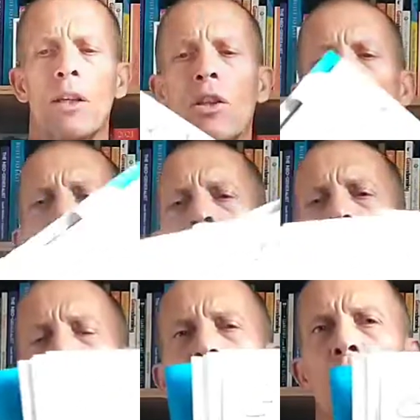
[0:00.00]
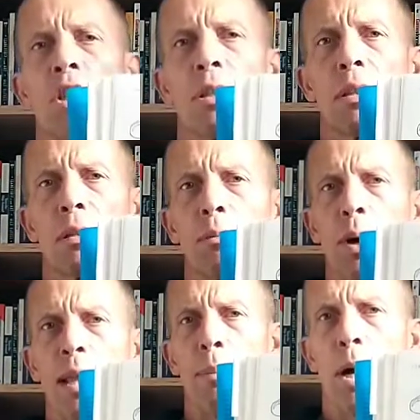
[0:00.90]
So sometimes just
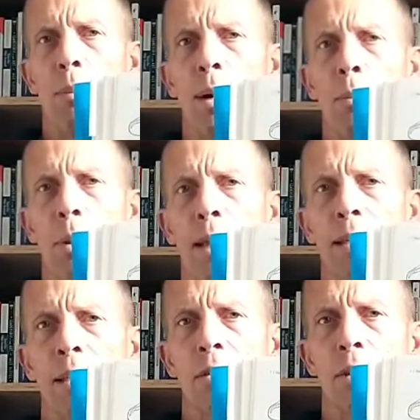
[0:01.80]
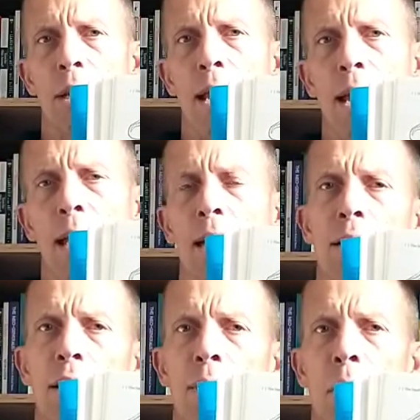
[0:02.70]
where the barbell places on the neck
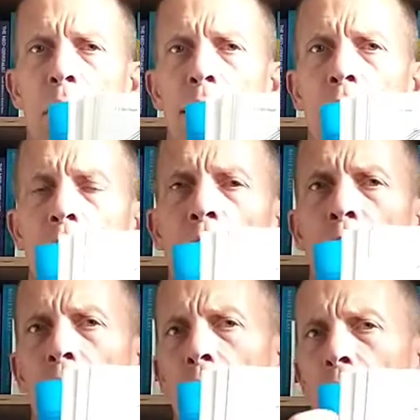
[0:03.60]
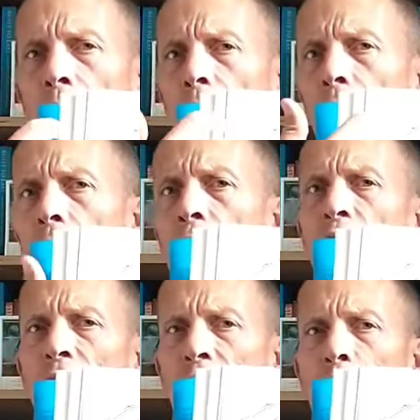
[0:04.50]
and the spine, you can
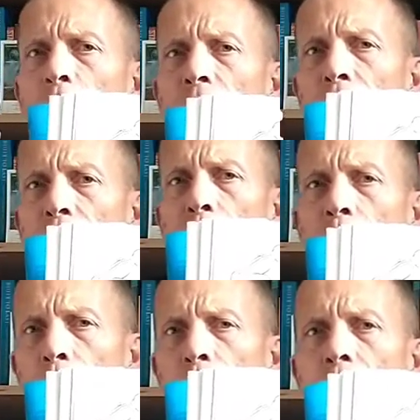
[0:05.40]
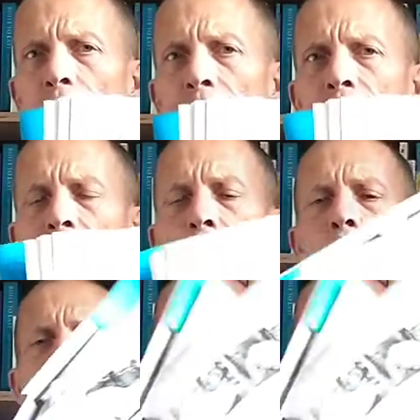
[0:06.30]
just get a feeling for it and see it.